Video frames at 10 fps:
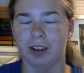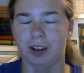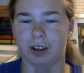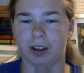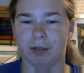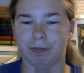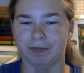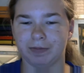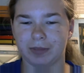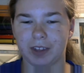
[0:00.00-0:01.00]

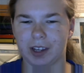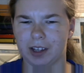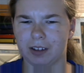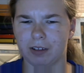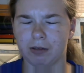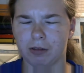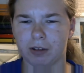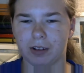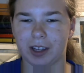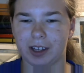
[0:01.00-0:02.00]
Um, a
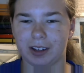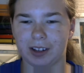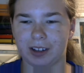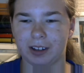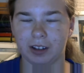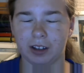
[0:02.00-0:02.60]
older lady,